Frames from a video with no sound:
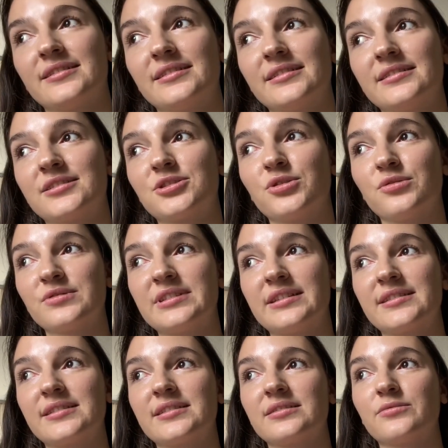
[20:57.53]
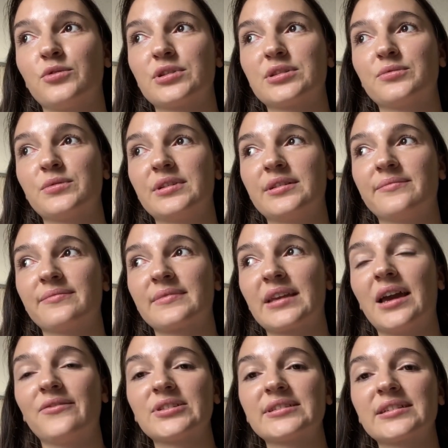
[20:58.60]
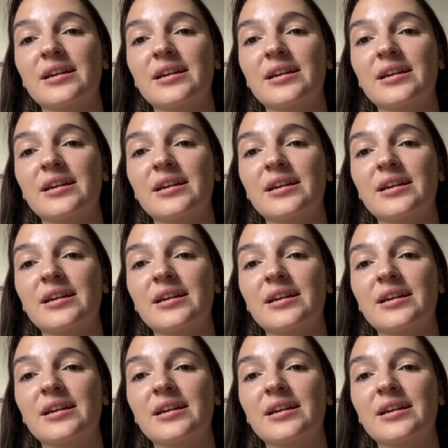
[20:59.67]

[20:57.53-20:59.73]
it shows us what we haven't